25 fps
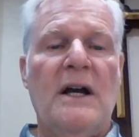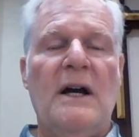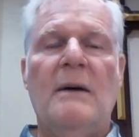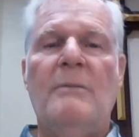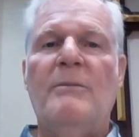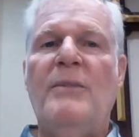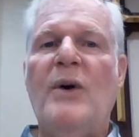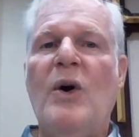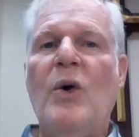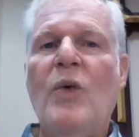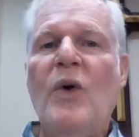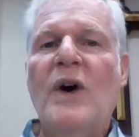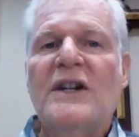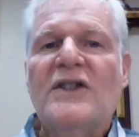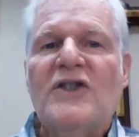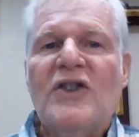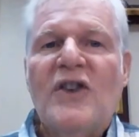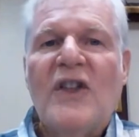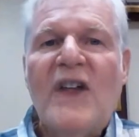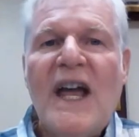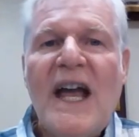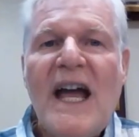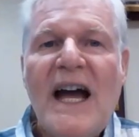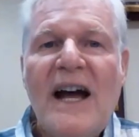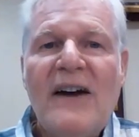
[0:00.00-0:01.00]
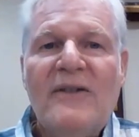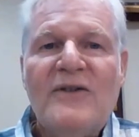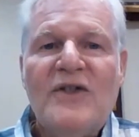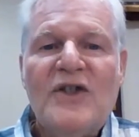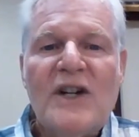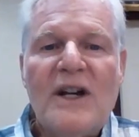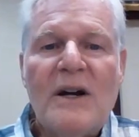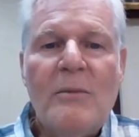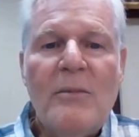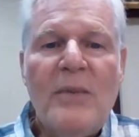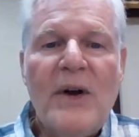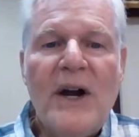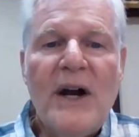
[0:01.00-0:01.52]
but what do they have to
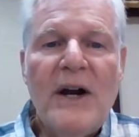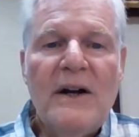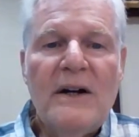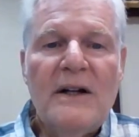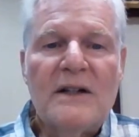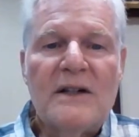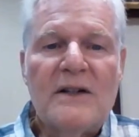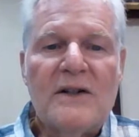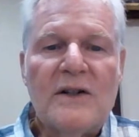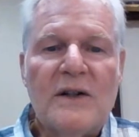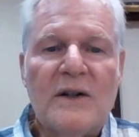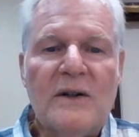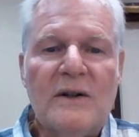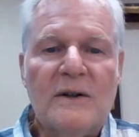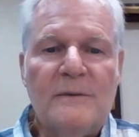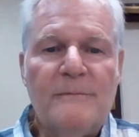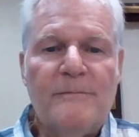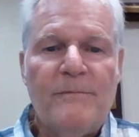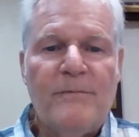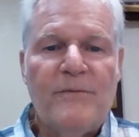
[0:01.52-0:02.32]
compare it to?